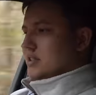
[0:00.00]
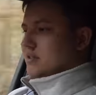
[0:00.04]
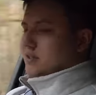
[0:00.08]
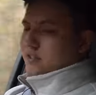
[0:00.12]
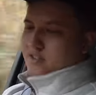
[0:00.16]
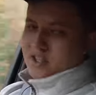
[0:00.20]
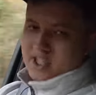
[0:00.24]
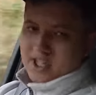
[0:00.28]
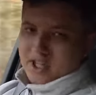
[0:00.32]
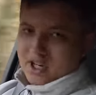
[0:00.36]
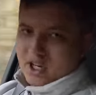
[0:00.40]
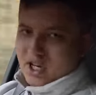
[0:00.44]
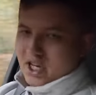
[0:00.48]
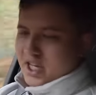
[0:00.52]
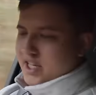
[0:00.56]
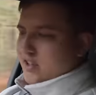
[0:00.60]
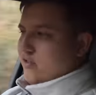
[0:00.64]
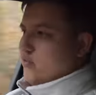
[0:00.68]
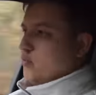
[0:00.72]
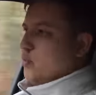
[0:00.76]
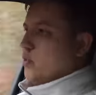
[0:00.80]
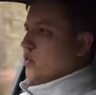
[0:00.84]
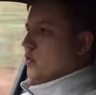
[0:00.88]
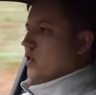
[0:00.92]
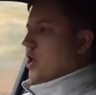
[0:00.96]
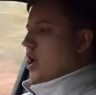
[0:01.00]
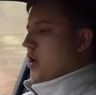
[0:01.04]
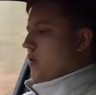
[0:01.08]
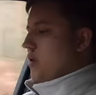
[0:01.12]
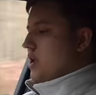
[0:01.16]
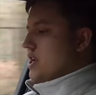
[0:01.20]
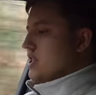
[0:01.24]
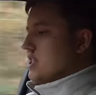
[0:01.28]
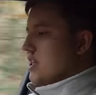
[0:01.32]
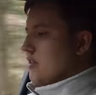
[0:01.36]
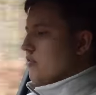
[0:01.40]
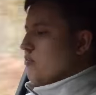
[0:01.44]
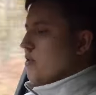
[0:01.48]
the thing I like even more
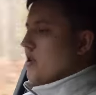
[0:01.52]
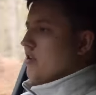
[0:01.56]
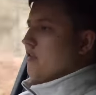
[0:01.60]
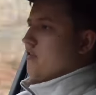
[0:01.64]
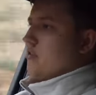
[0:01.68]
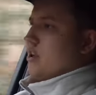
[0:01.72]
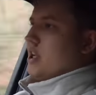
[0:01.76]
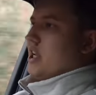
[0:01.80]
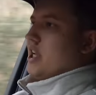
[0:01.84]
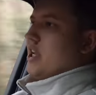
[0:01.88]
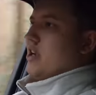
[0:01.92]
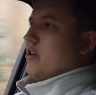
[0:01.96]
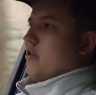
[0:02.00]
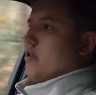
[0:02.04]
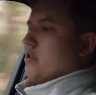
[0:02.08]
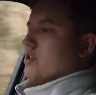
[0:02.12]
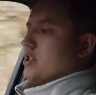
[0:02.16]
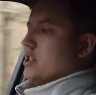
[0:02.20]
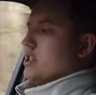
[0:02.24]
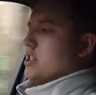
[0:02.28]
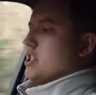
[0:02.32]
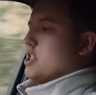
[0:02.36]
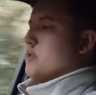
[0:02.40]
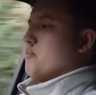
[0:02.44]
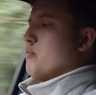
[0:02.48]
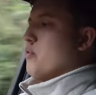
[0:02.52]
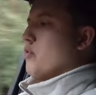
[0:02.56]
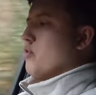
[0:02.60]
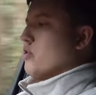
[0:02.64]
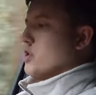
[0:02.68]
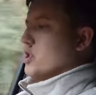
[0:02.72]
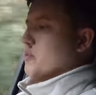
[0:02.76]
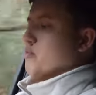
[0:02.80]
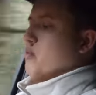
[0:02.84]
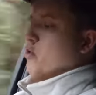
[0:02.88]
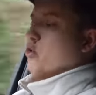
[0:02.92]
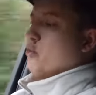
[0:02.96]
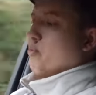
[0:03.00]
though is if we flick it across into
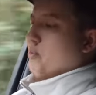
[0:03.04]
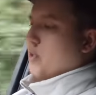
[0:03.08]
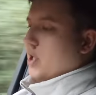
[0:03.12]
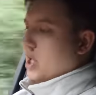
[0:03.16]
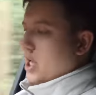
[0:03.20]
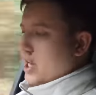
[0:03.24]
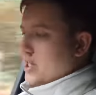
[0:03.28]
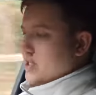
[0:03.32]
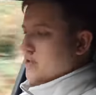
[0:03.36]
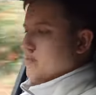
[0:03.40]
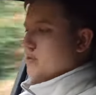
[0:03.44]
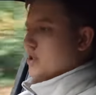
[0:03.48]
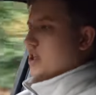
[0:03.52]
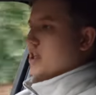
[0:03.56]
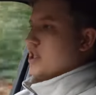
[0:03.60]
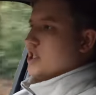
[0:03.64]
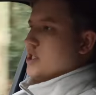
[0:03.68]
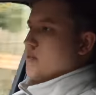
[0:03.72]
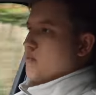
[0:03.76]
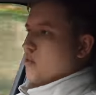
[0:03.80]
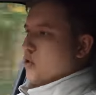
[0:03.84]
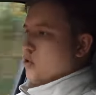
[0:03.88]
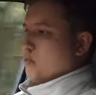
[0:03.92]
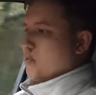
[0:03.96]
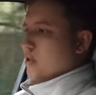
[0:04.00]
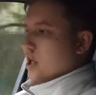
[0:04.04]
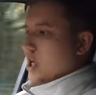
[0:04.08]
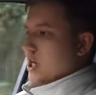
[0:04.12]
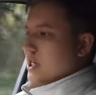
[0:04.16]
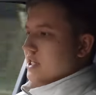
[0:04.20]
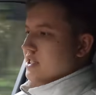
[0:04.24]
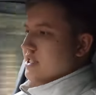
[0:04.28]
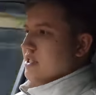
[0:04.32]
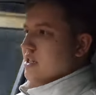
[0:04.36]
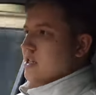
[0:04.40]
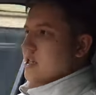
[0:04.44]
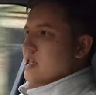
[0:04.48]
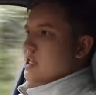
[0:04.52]
Sport, Sport Plus, we're going to Sport
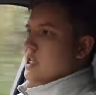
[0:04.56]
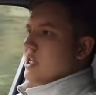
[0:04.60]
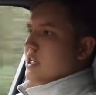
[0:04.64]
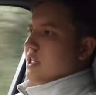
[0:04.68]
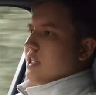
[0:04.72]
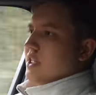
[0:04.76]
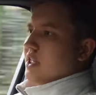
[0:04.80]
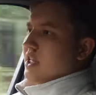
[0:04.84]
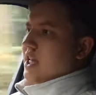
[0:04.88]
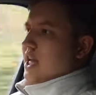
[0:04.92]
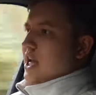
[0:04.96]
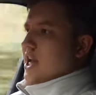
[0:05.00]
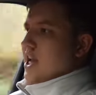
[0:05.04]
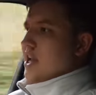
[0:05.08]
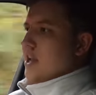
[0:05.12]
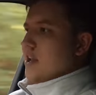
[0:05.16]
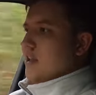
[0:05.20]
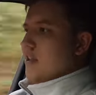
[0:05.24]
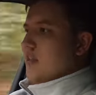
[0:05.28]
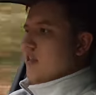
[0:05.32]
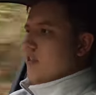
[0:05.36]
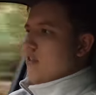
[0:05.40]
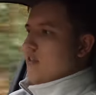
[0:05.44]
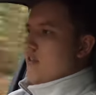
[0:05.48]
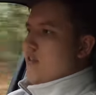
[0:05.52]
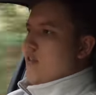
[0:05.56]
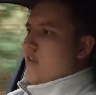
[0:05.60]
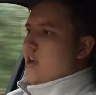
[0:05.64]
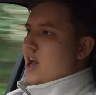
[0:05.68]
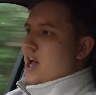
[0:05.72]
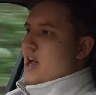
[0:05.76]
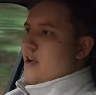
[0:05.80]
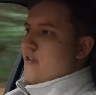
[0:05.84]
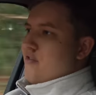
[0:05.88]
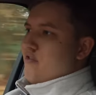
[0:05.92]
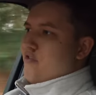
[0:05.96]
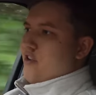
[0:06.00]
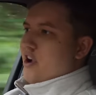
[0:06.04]
Plus, then
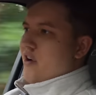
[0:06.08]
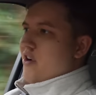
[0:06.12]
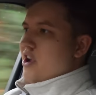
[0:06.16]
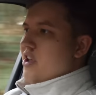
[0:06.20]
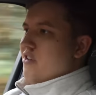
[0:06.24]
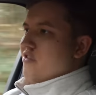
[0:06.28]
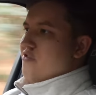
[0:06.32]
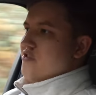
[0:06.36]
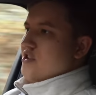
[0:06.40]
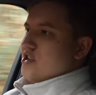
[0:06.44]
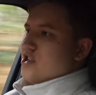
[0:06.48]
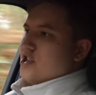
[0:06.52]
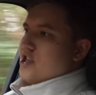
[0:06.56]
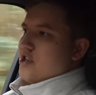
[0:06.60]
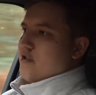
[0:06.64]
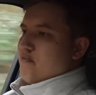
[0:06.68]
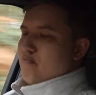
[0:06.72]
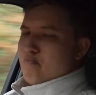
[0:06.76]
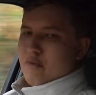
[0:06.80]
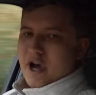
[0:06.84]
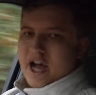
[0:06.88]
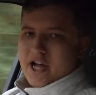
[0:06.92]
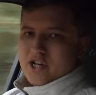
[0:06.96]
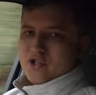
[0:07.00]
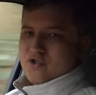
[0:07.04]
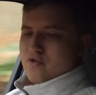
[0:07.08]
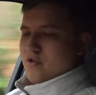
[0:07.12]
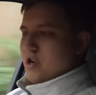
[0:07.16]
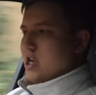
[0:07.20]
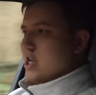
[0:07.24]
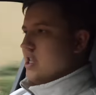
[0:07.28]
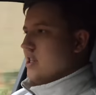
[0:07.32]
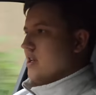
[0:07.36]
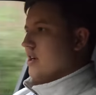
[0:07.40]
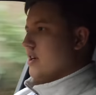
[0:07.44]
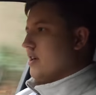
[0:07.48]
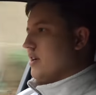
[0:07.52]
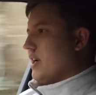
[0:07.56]
that very efficient
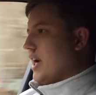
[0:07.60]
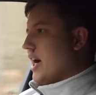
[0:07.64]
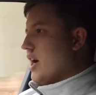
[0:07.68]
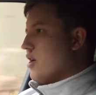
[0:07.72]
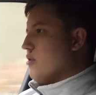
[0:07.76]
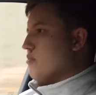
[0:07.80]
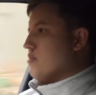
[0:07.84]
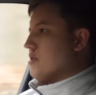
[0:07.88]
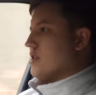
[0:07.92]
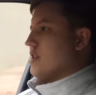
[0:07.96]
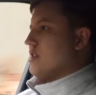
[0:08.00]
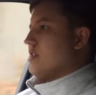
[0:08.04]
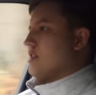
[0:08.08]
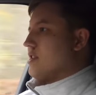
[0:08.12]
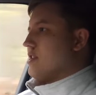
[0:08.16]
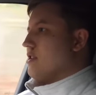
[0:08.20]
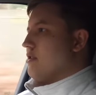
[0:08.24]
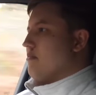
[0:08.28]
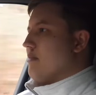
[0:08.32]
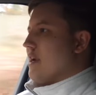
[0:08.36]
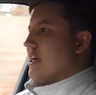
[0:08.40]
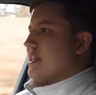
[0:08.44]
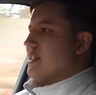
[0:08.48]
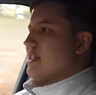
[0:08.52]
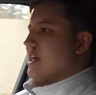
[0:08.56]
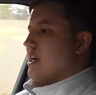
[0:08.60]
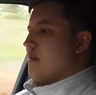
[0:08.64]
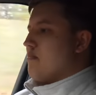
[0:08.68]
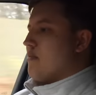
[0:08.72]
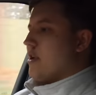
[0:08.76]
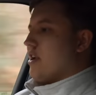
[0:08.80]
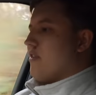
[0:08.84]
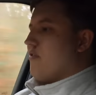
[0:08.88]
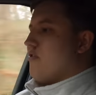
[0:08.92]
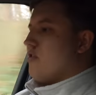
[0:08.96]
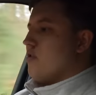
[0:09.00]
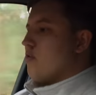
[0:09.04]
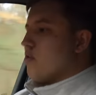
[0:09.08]
battery that helps us to maintain
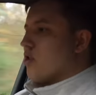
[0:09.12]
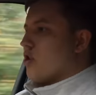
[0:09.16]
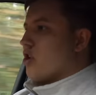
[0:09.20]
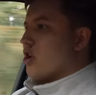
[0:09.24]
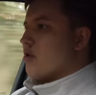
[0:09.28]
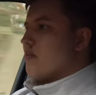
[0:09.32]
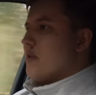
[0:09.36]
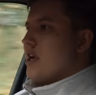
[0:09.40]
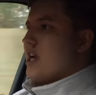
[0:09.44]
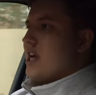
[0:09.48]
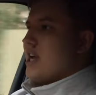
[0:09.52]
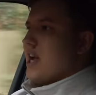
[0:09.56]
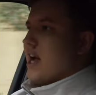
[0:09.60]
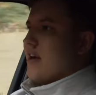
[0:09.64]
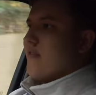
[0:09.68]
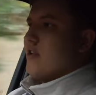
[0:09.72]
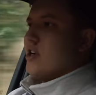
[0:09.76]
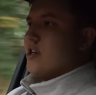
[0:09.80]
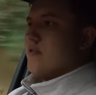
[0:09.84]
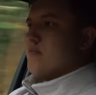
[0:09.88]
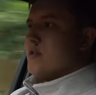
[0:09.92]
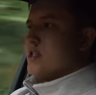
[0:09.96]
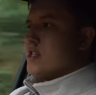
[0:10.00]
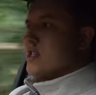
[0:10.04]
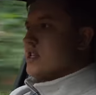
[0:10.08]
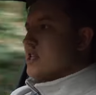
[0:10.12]
better fuel economy, have a